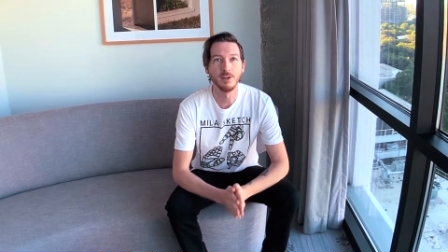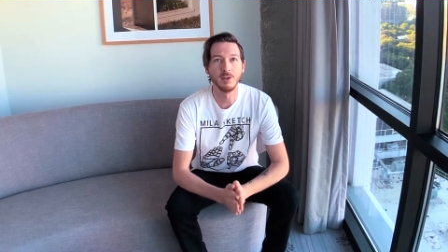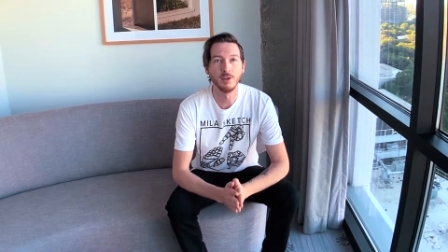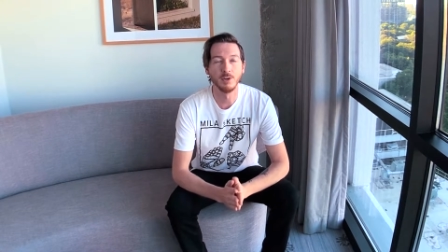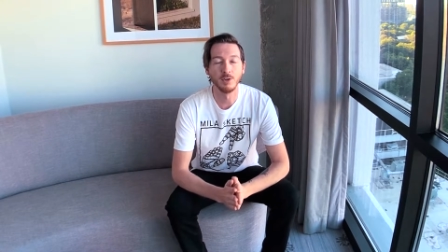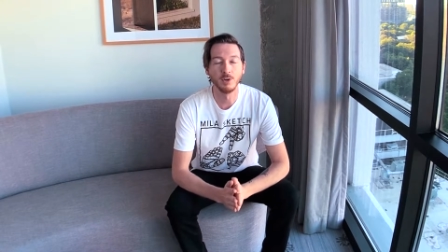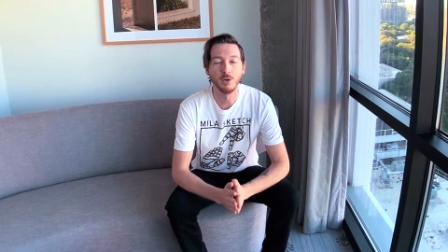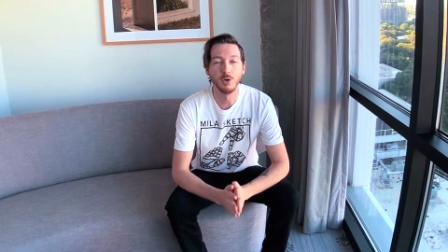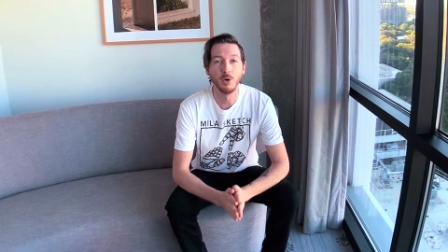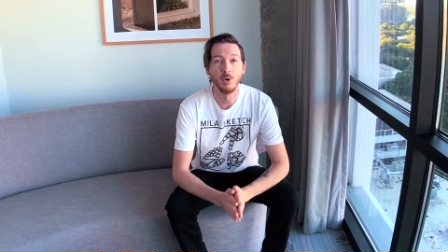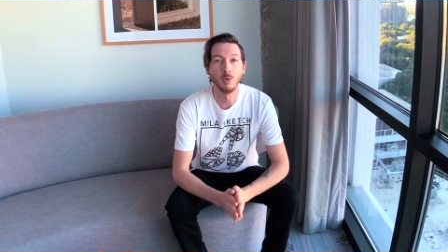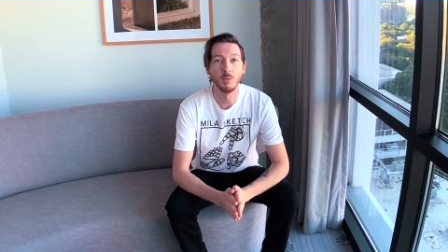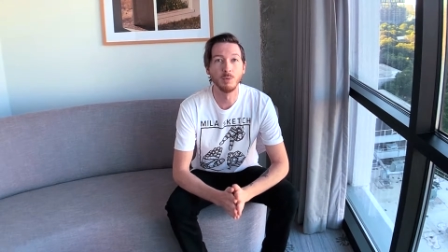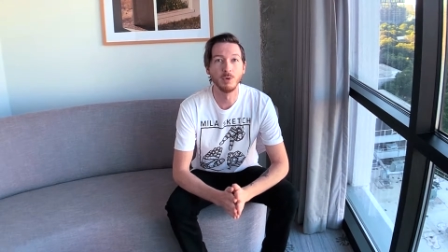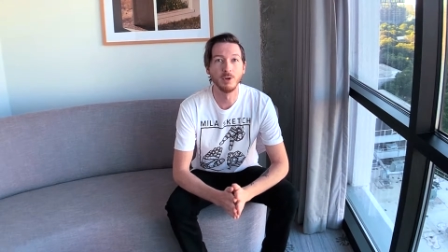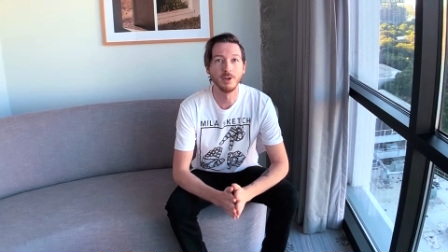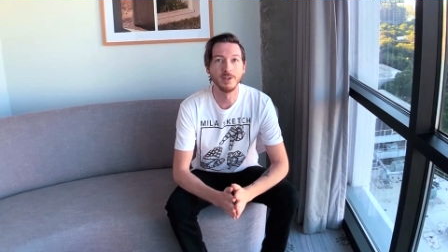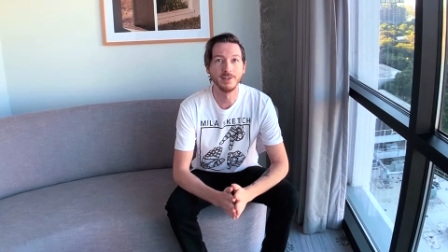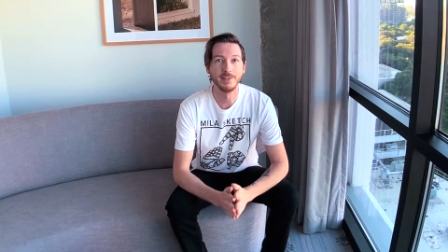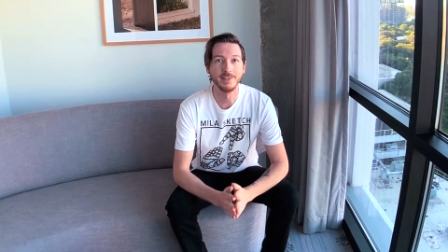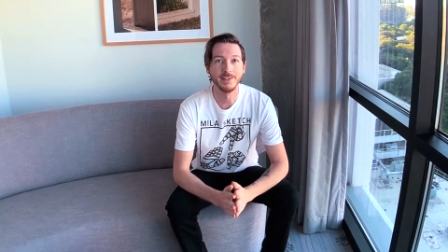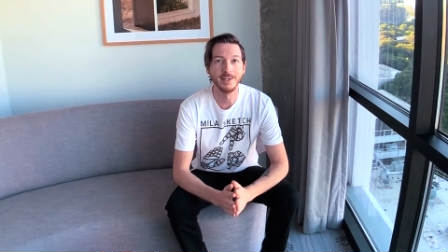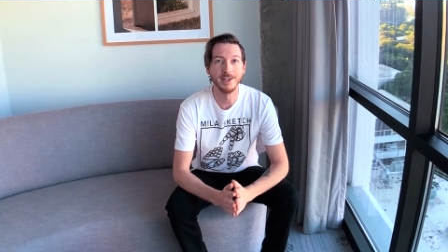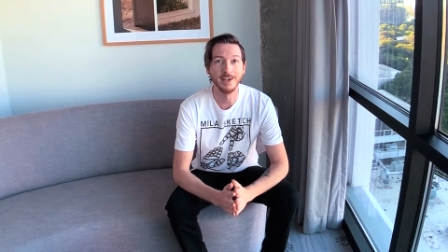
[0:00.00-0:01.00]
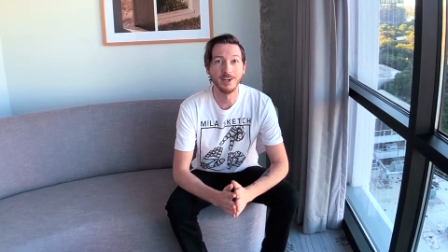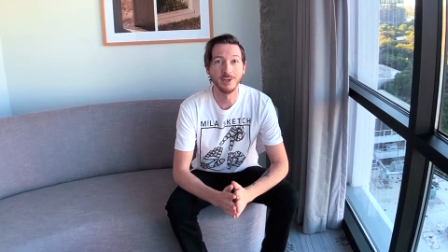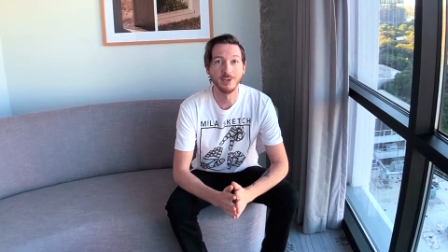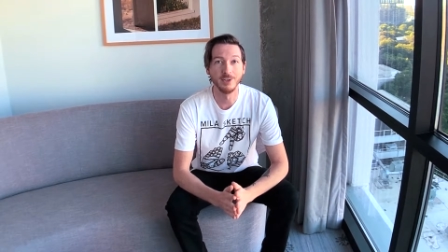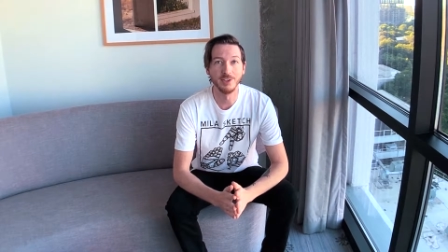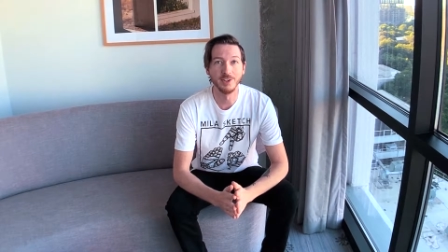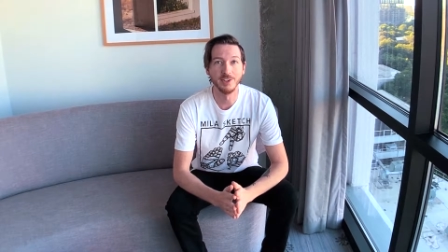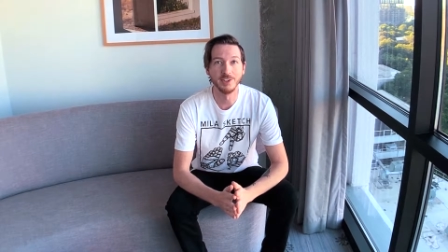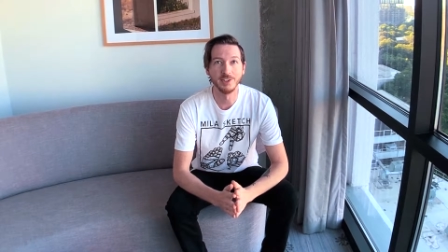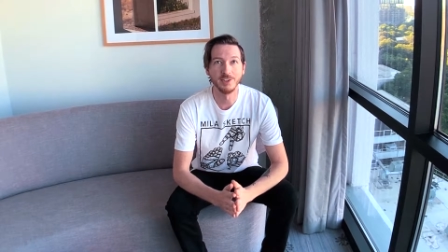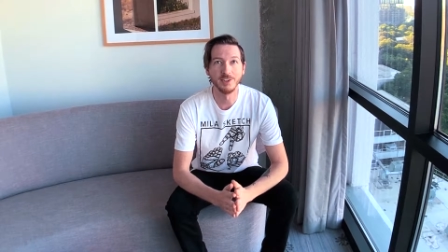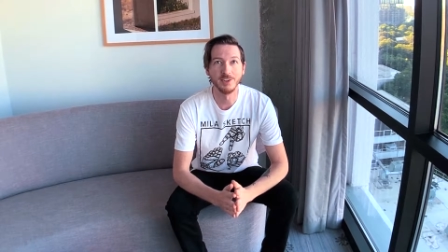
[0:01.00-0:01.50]
on co-branded
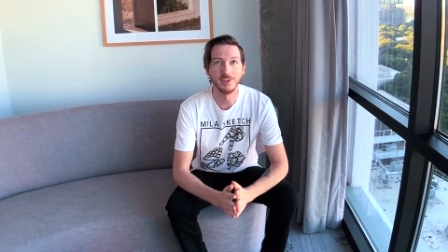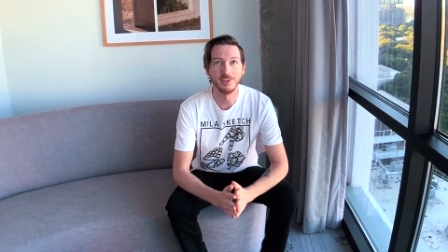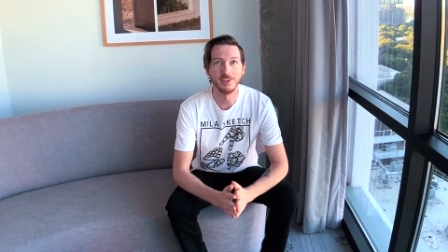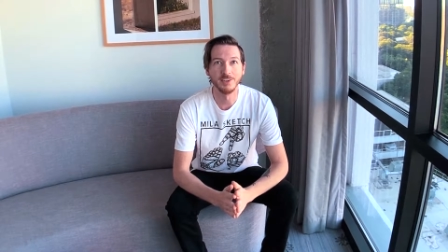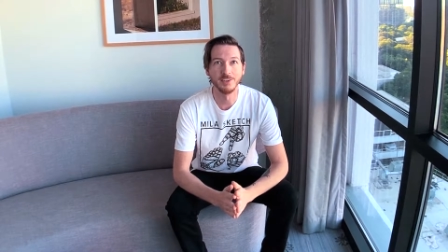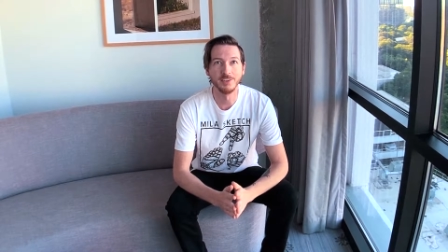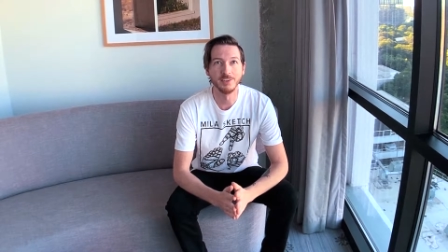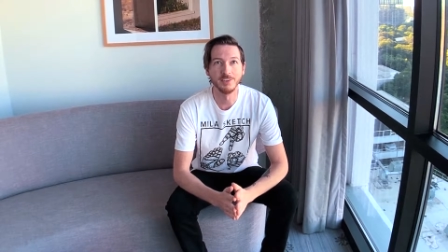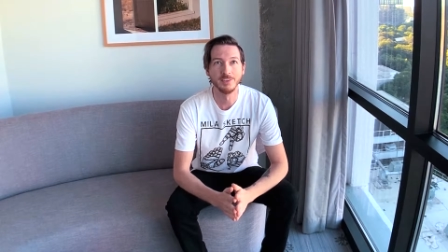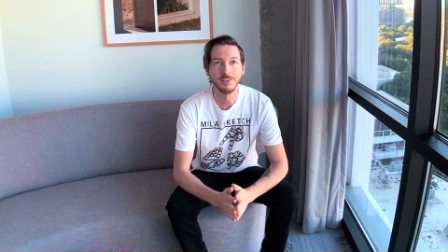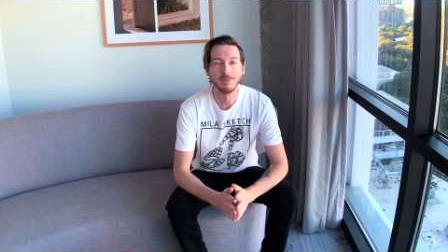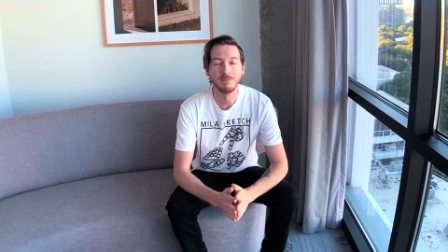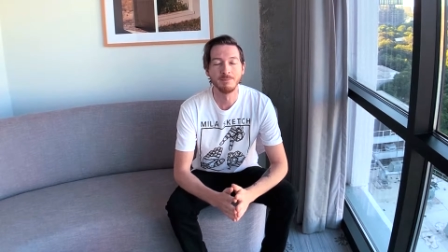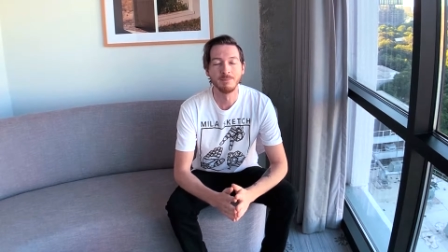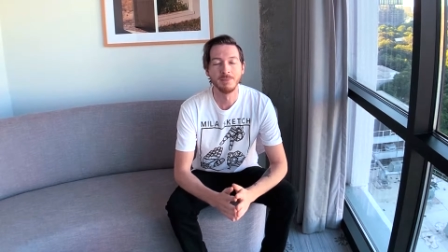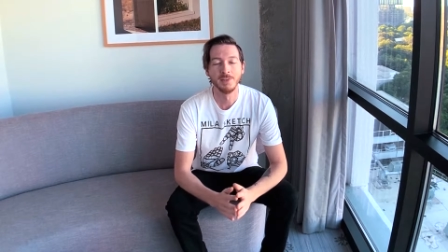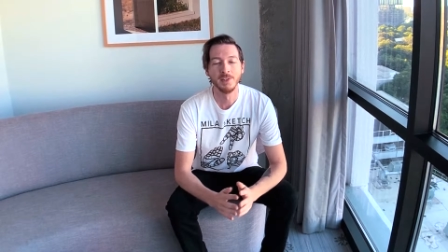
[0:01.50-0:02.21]
airline cards.